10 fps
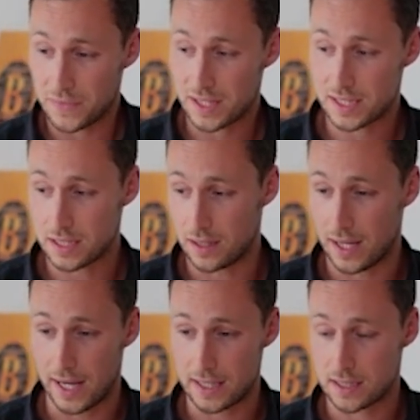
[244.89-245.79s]
still
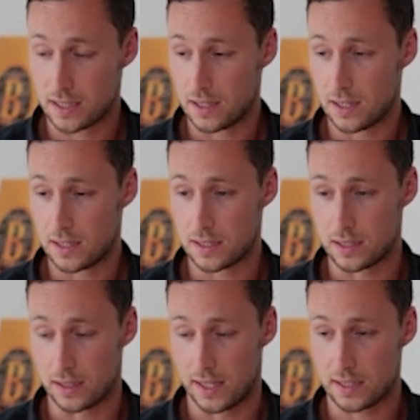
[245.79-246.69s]
has
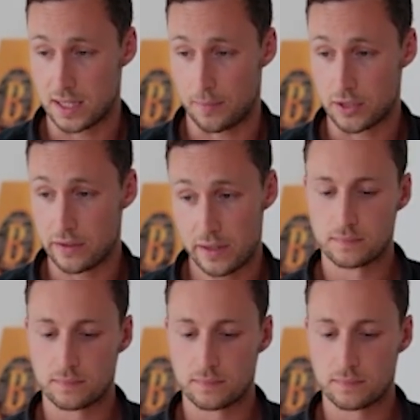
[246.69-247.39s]
an opportunity.